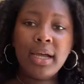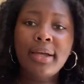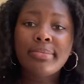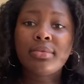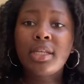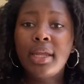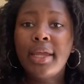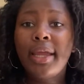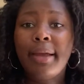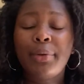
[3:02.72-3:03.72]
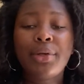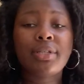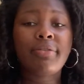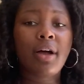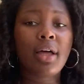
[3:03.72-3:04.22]
um, today I'm going
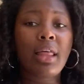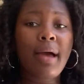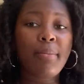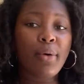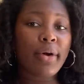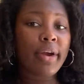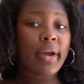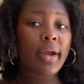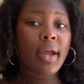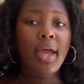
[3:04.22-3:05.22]
to vlog a lot more.